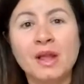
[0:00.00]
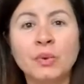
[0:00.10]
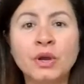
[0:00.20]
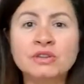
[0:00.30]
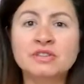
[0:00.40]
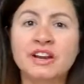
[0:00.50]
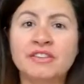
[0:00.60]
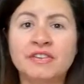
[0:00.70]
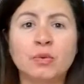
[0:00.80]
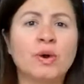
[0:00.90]
We also
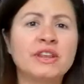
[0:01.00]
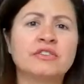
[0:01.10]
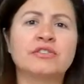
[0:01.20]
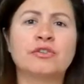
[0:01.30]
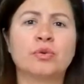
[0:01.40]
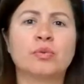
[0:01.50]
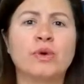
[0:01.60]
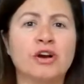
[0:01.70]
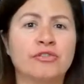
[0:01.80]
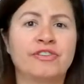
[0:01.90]
have a wonderful
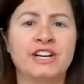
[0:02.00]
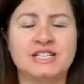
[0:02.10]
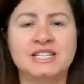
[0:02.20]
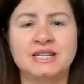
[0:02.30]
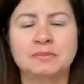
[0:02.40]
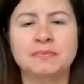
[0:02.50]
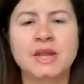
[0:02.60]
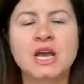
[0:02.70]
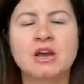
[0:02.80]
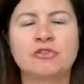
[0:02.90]
welfare team.
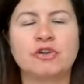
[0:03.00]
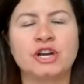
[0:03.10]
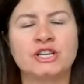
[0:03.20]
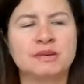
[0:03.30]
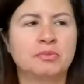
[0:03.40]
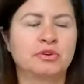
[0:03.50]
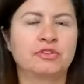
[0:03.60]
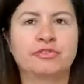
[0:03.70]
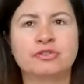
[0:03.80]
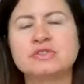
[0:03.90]
For example,
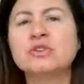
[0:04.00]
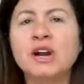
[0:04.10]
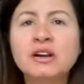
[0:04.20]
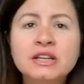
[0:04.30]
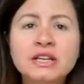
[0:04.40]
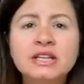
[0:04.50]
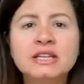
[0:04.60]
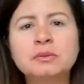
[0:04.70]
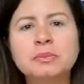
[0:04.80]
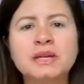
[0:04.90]
if you're struggling a
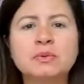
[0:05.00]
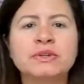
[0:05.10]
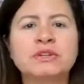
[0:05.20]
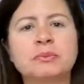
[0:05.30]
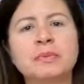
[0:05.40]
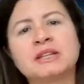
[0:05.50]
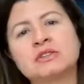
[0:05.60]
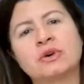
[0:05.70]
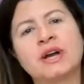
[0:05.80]
little bit with your mental